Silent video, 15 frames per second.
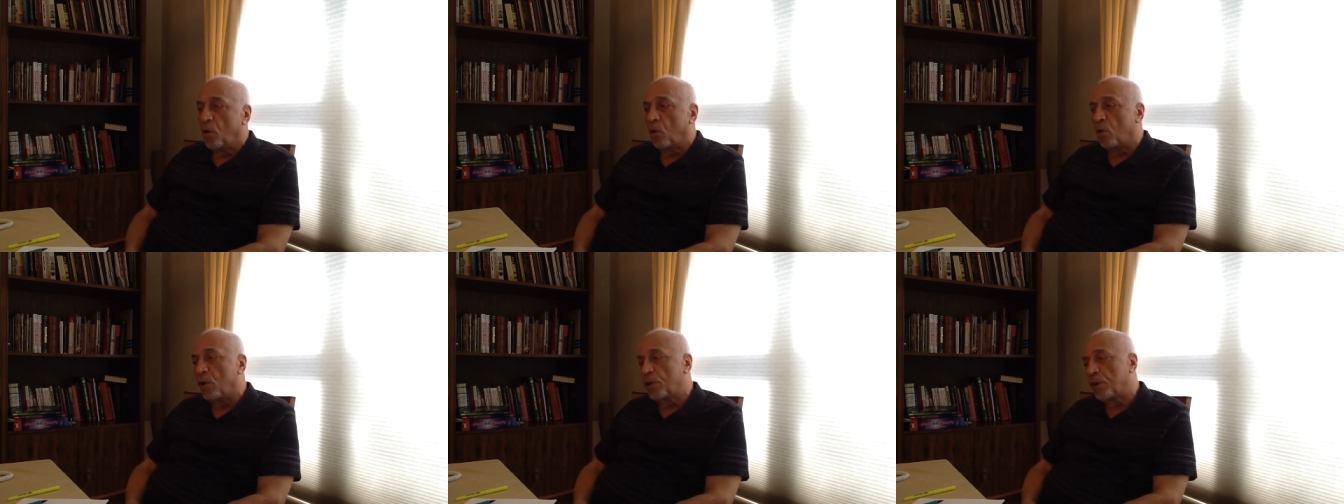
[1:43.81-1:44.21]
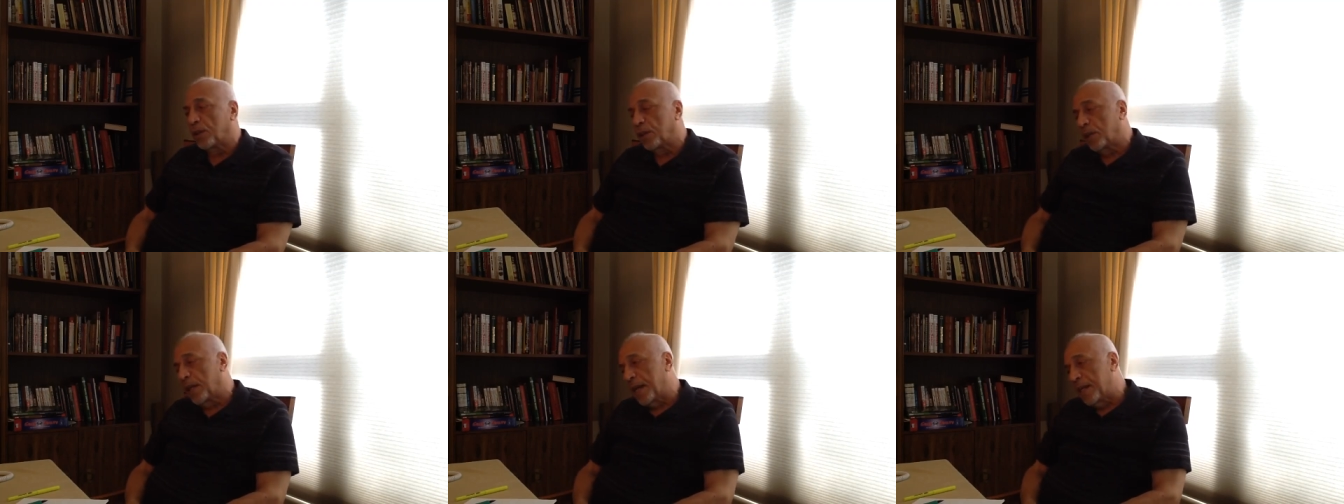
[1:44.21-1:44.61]
Or
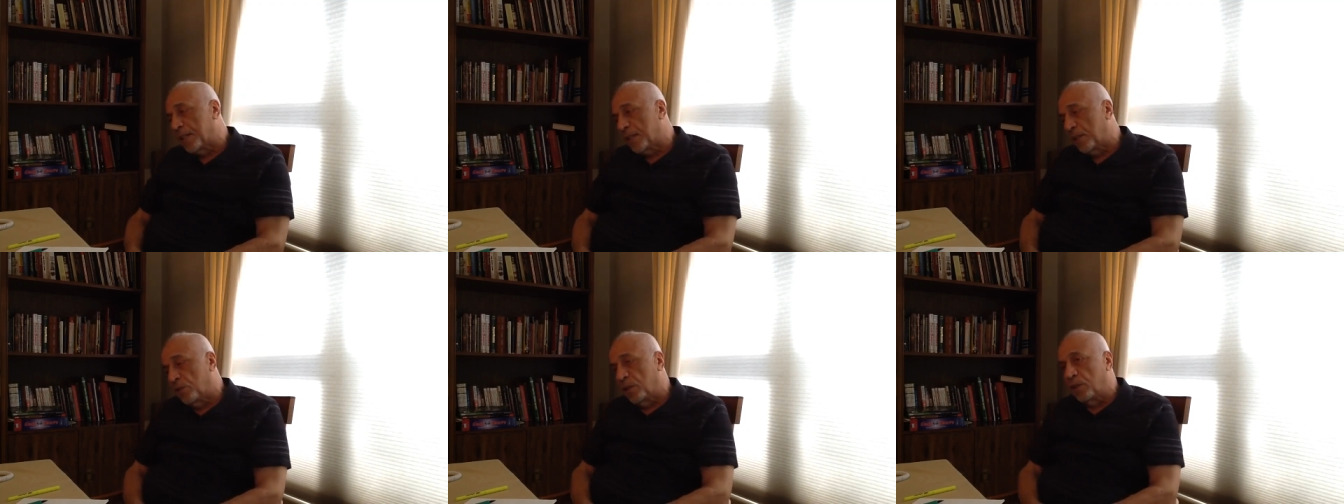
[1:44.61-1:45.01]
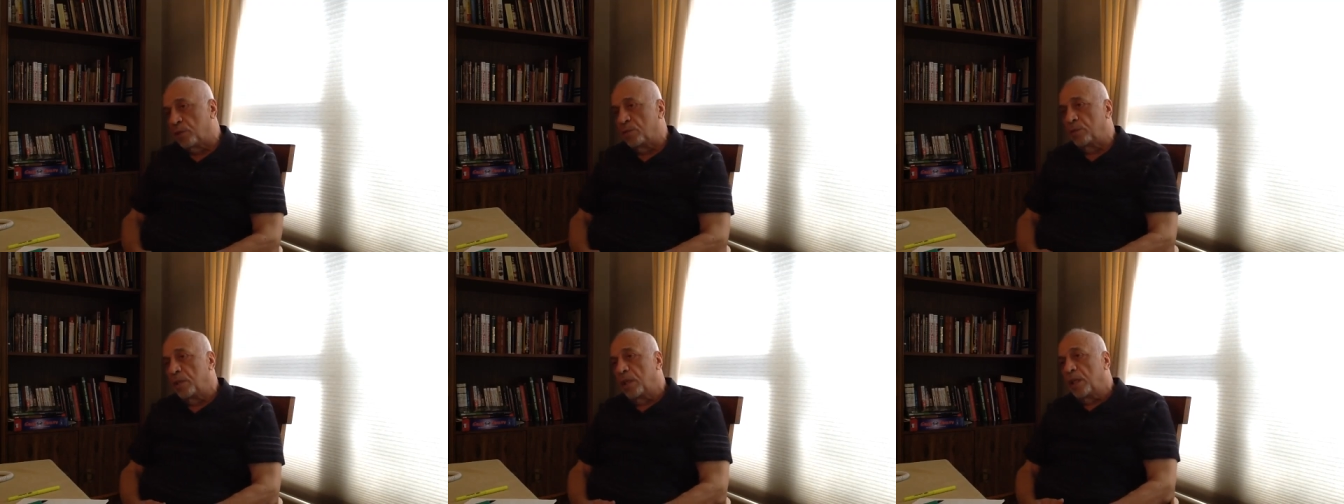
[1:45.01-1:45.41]
the last thing you can
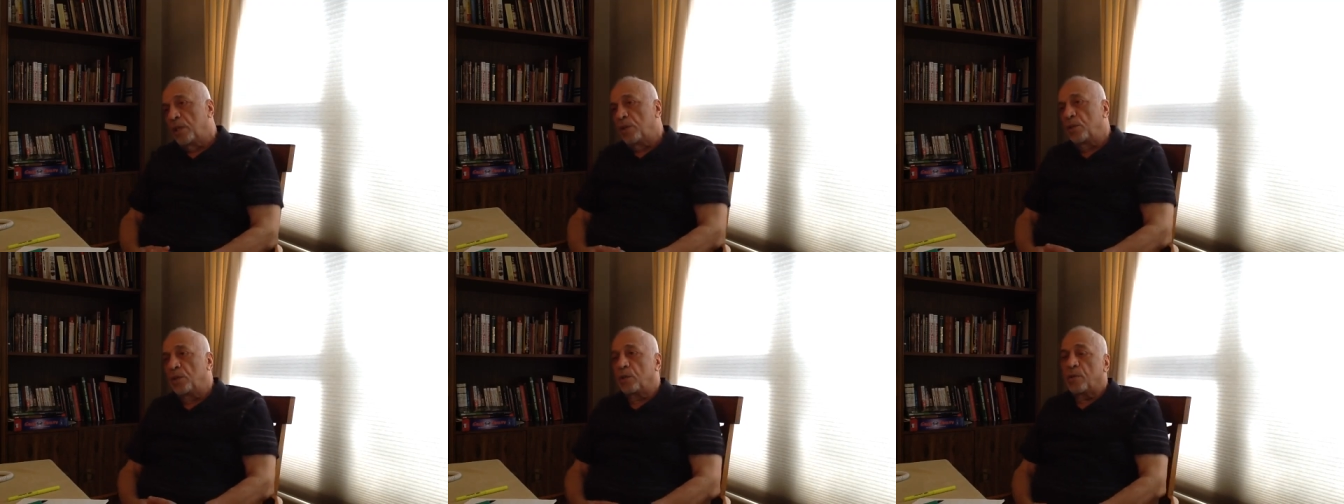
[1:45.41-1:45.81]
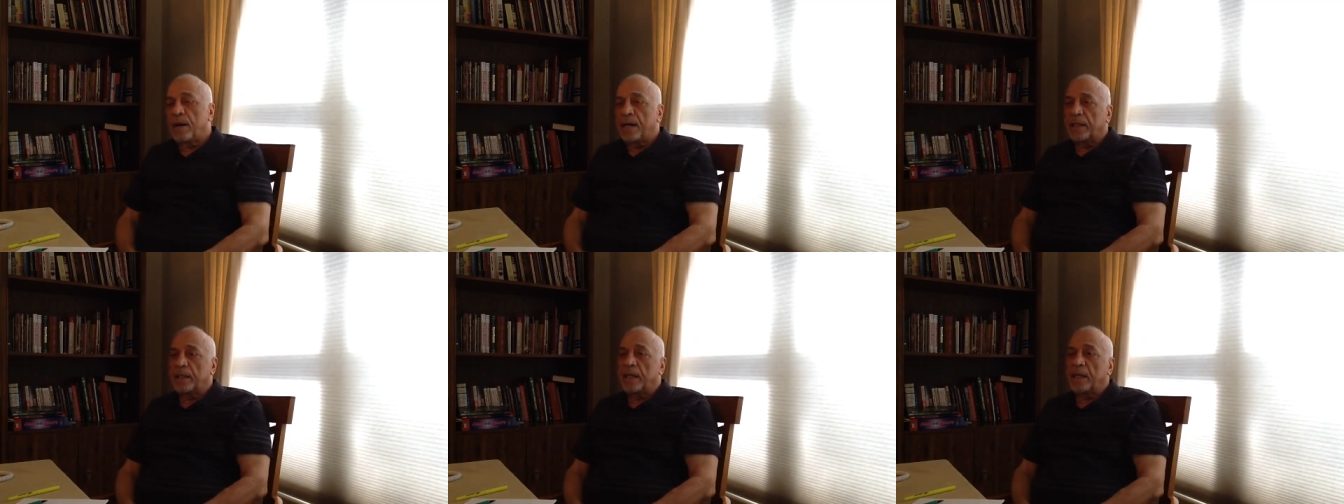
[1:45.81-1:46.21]
do, you can go
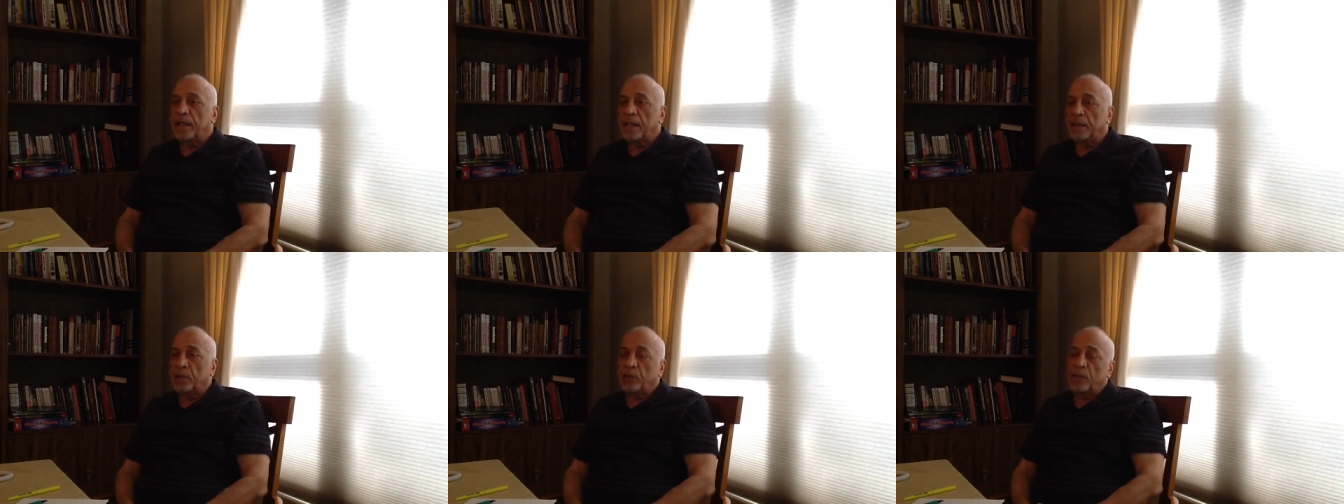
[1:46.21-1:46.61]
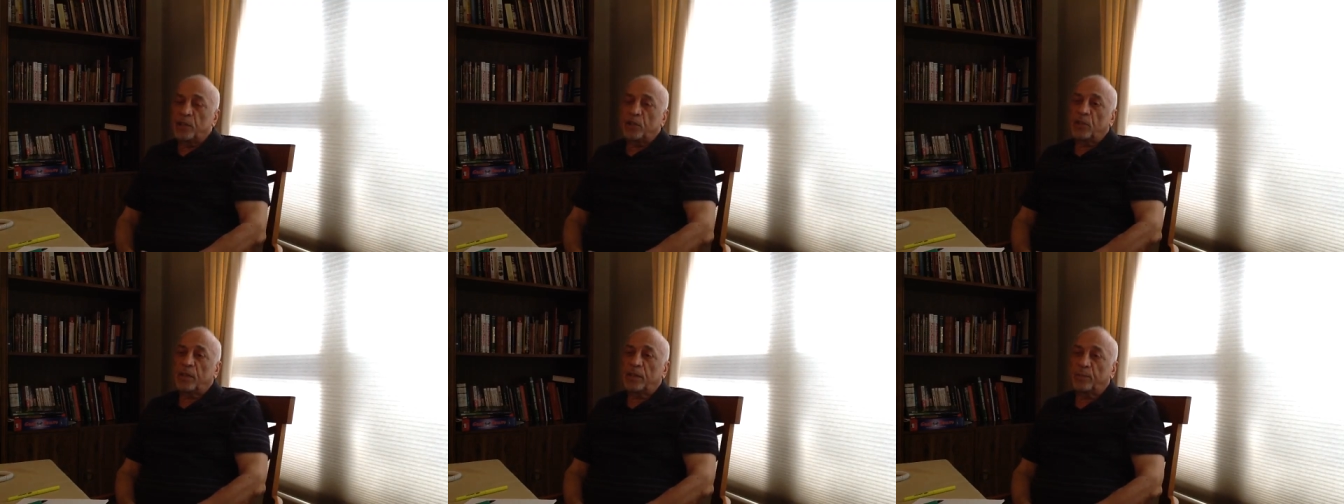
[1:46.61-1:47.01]
out and
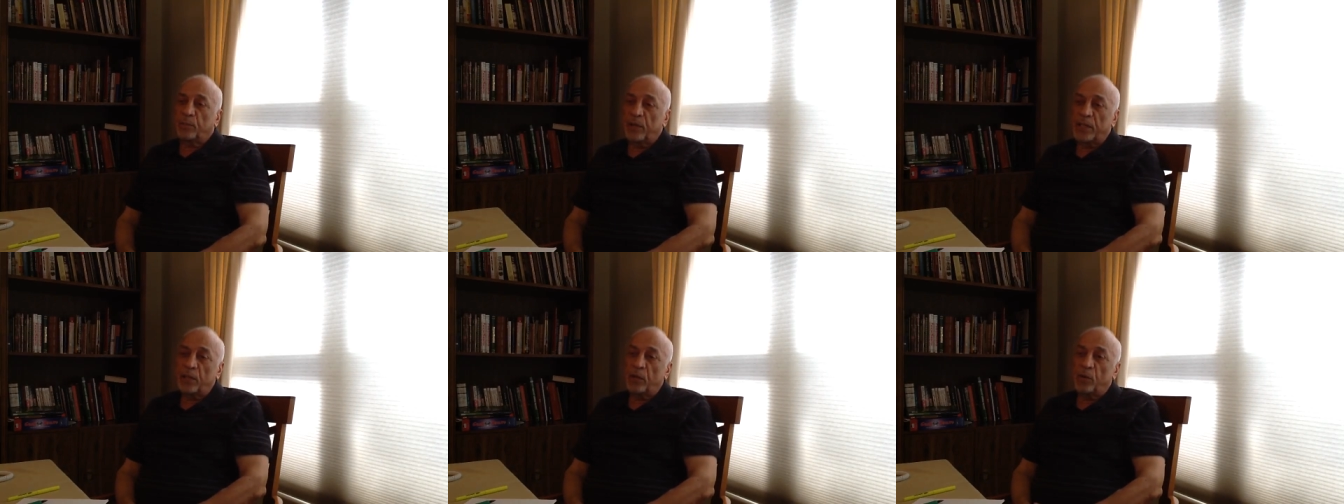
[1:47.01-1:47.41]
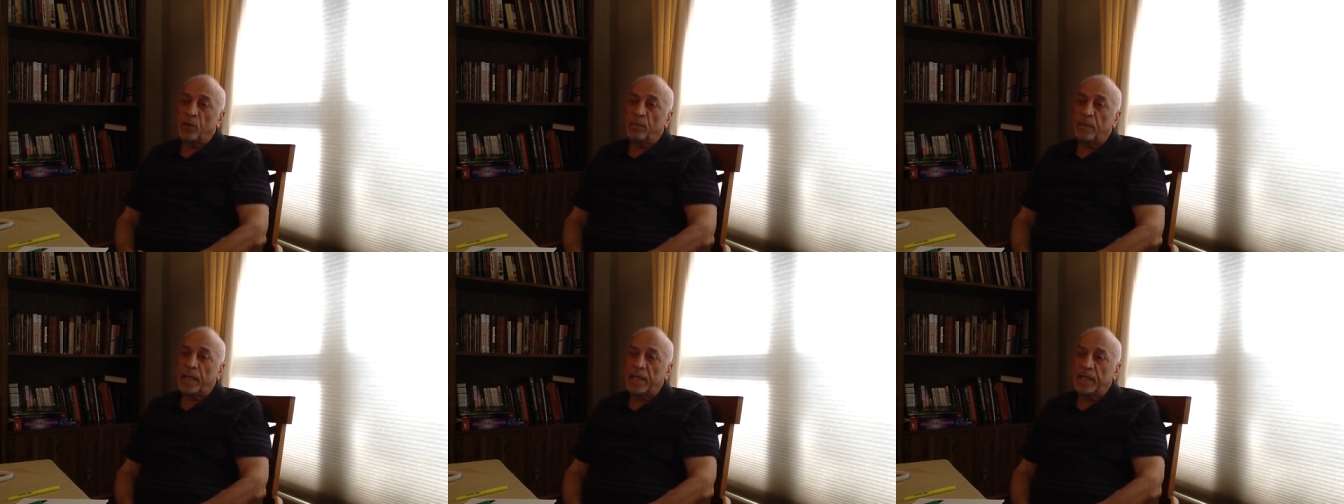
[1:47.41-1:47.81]
start printing your
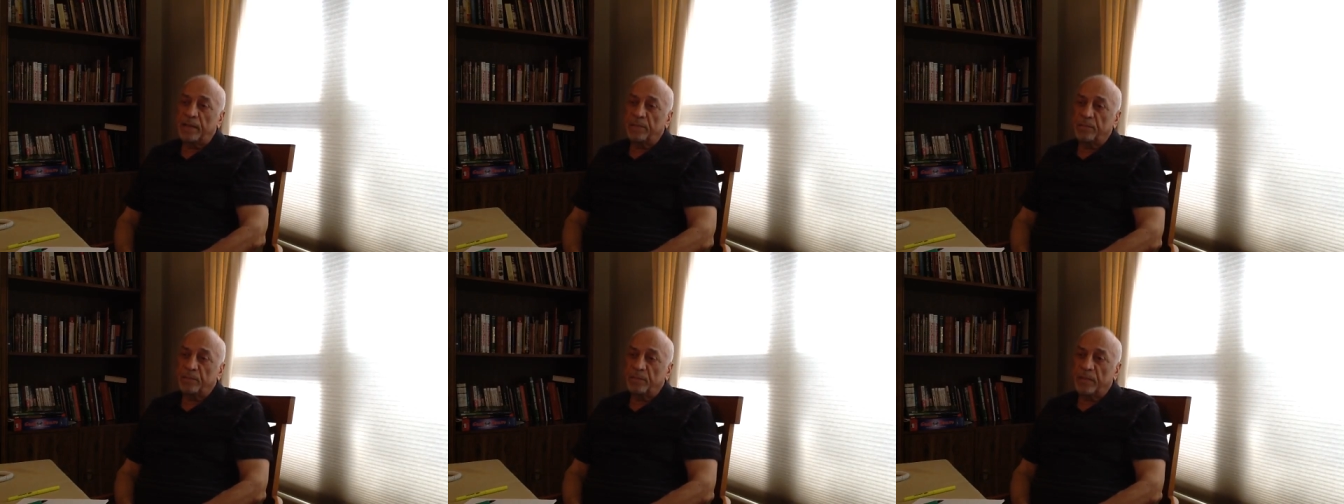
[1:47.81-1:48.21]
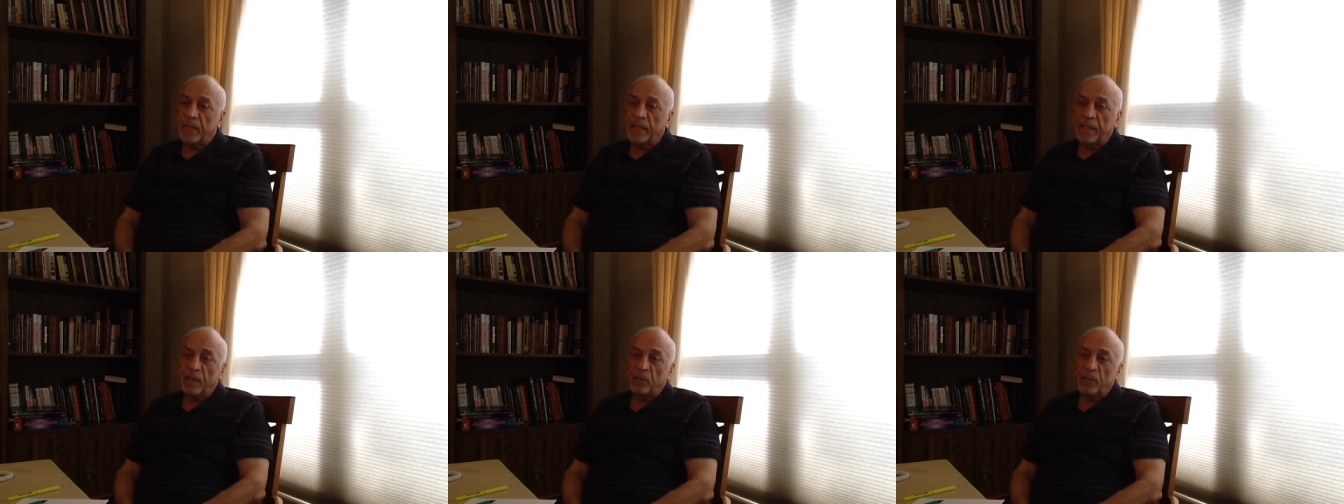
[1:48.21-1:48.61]
own money
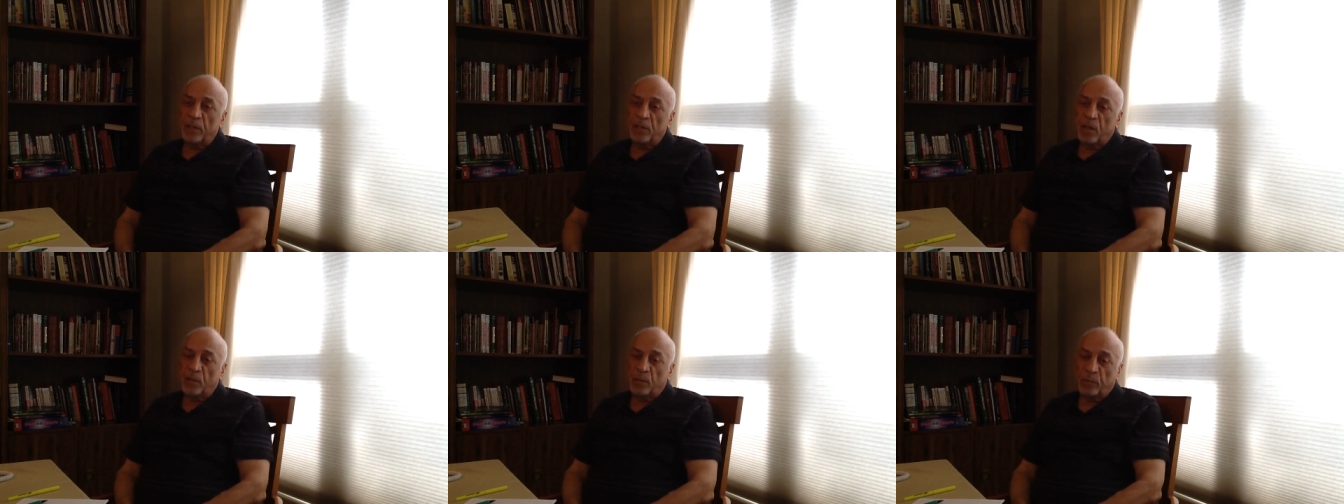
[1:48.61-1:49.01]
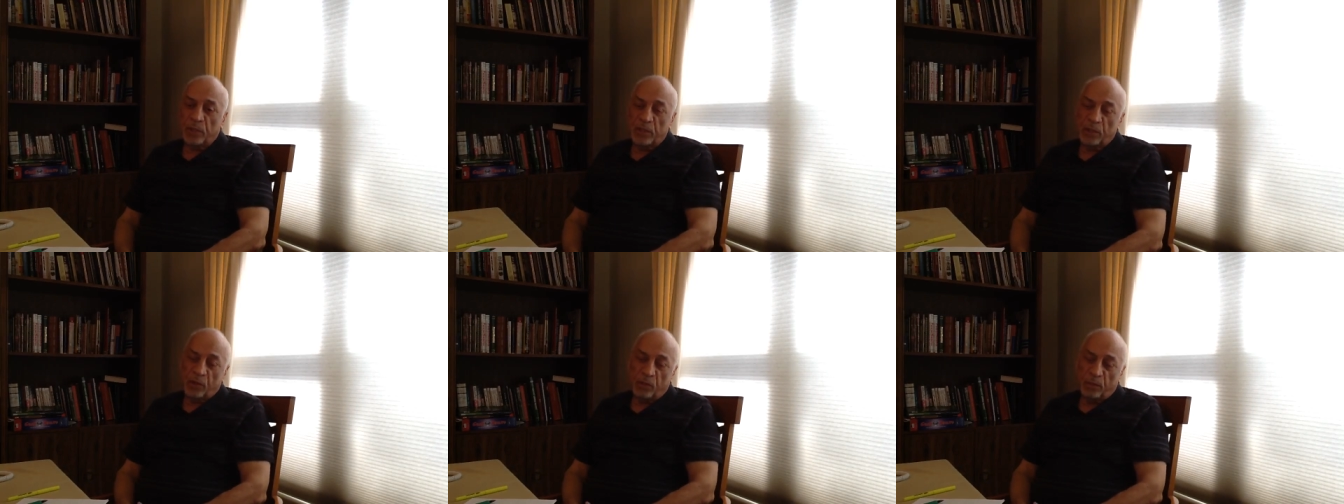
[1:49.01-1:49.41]
and get rich off of
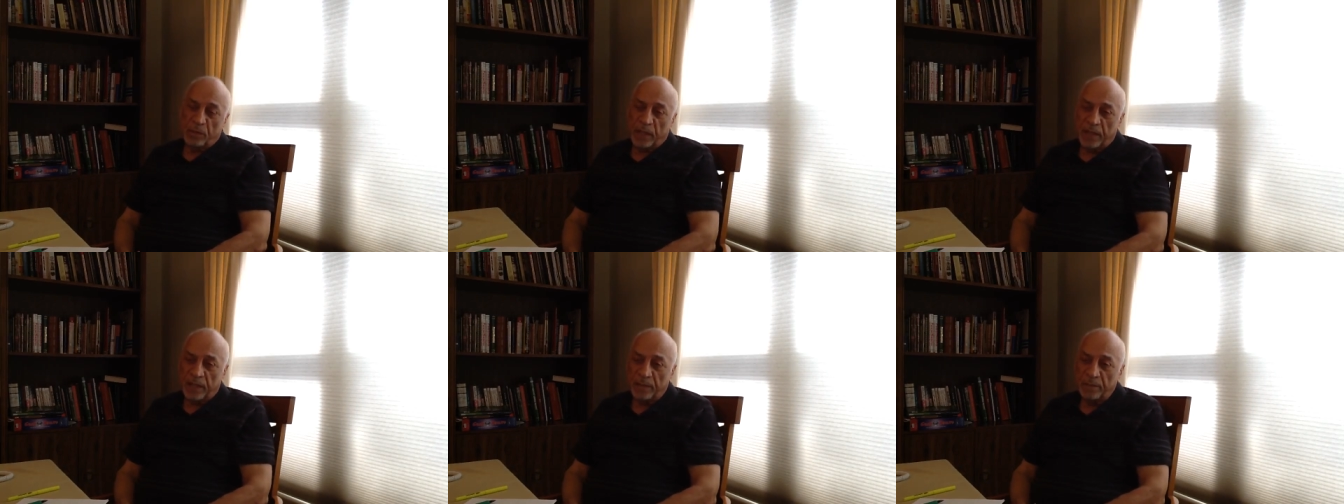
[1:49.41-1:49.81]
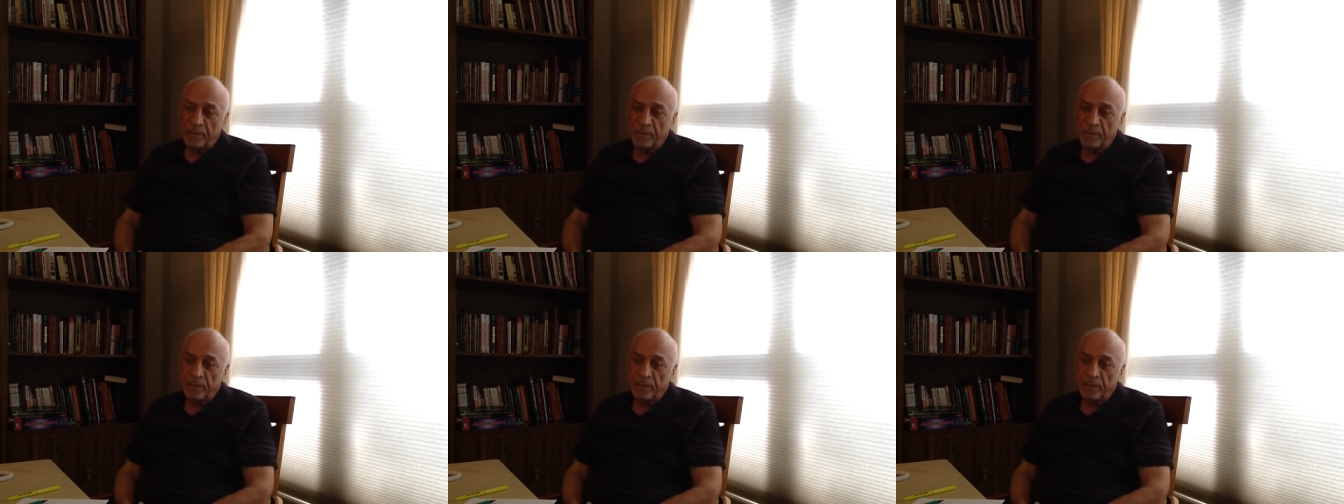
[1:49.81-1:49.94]
printing your own money.